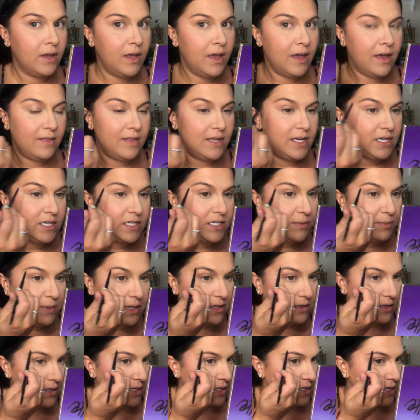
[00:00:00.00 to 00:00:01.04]
And they need to be
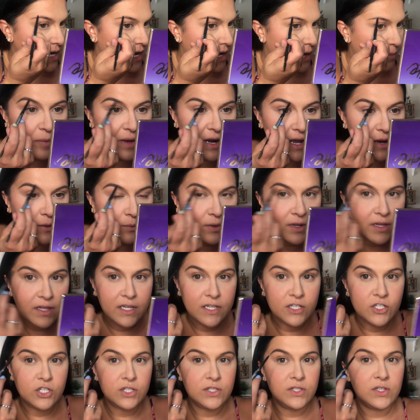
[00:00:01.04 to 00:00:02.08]
cleaned up, but I really
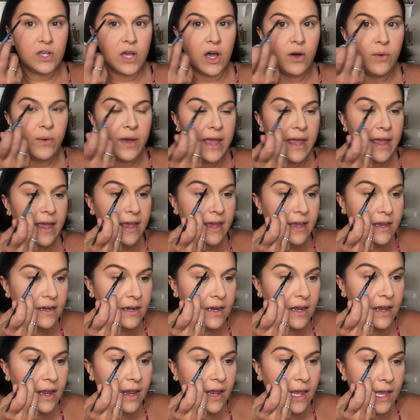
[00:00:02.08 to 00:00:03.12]
just go in
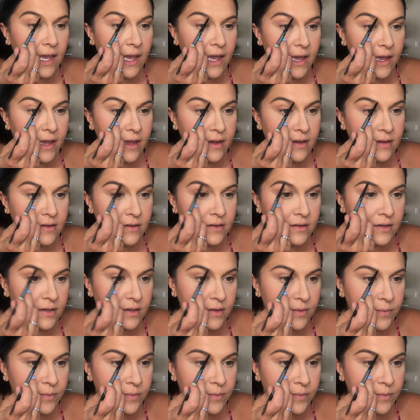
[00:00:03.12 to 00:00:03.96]
and